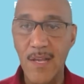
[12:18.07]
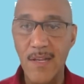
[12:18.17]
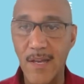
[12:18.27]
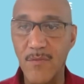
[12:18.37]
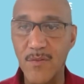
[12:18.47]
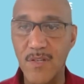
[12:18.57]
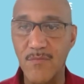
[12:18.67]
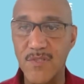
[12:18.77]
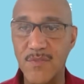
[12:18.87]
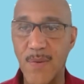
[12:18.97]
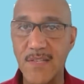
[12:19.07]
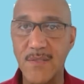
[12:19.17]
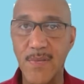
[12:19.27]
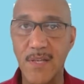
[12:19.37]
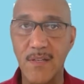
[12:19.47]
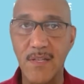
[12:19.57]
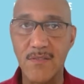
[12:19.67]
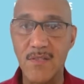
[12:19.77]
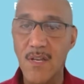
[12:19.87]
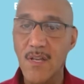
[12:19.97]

levels of responsibilities.